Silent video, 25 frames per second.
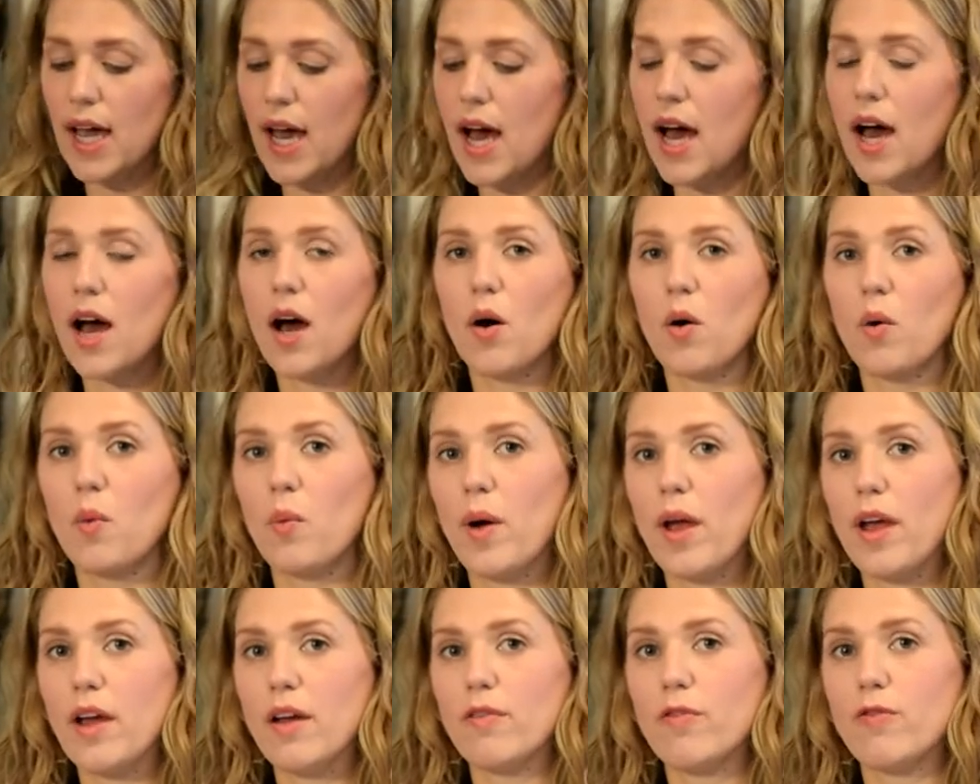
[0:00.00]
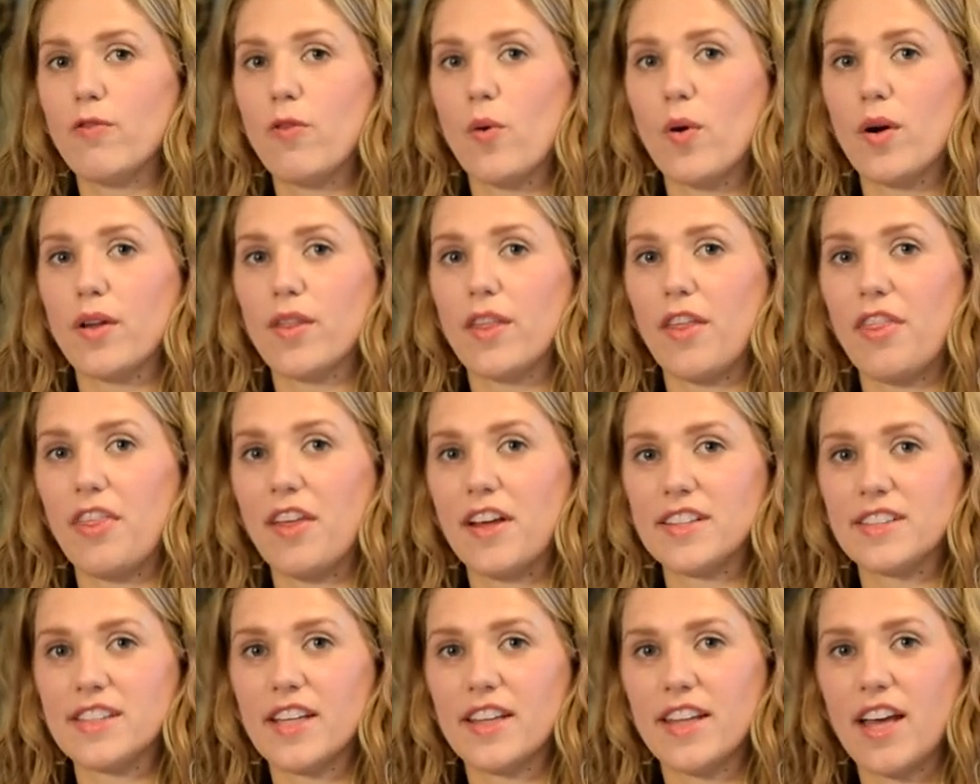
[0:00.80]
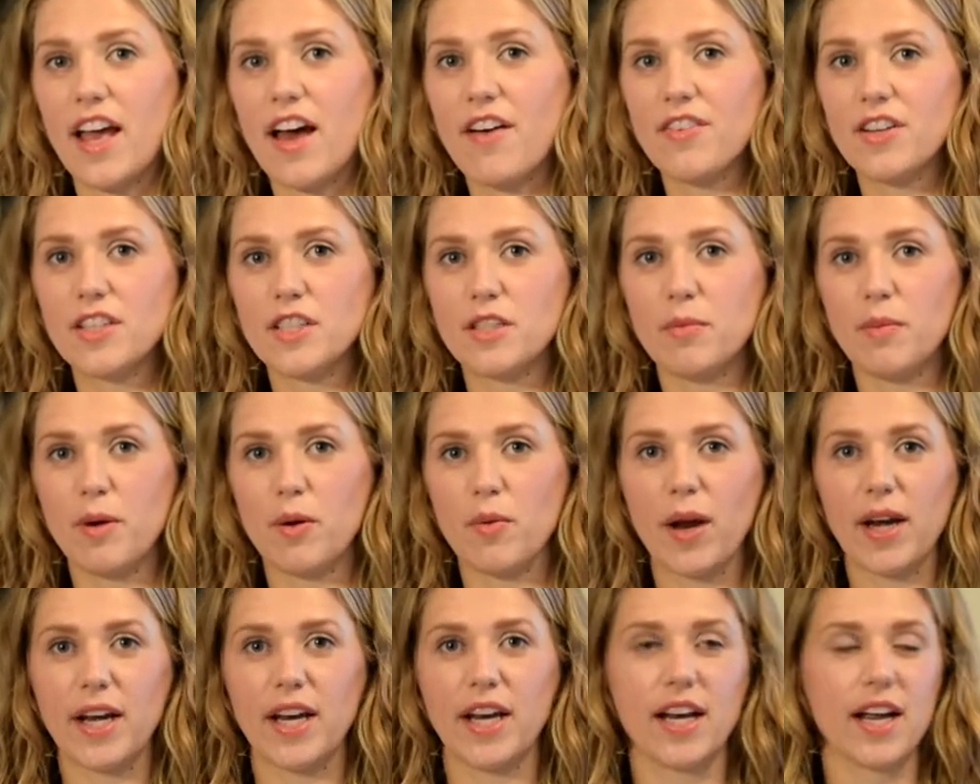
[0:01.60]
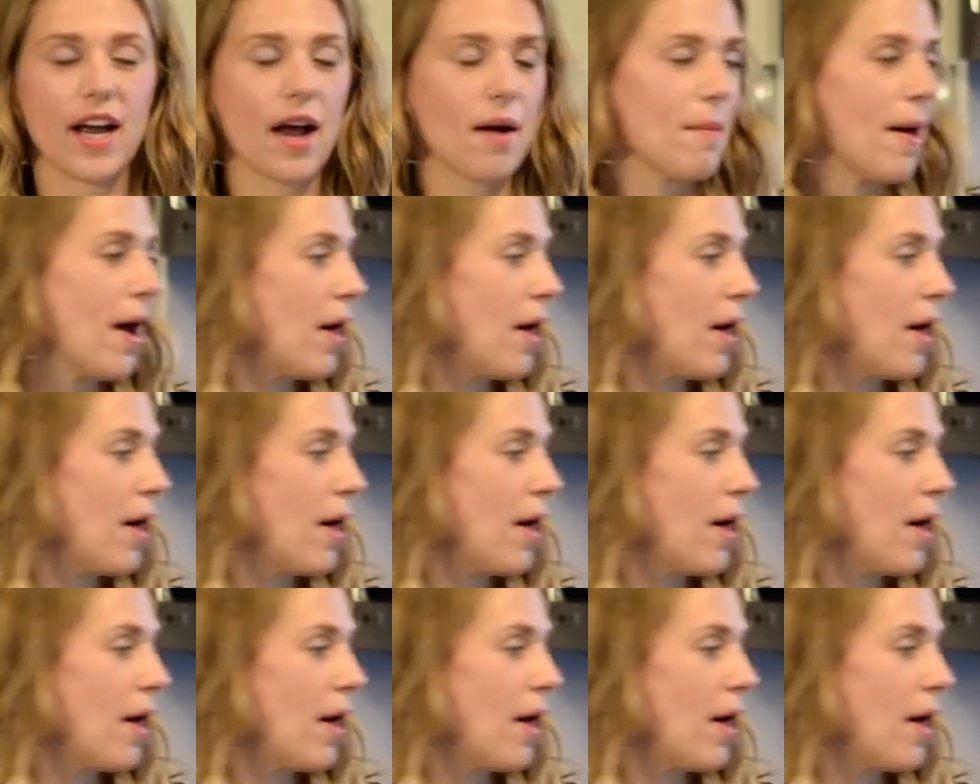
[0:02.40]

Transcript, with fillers: uh, wait for the things in the oven to be ready to come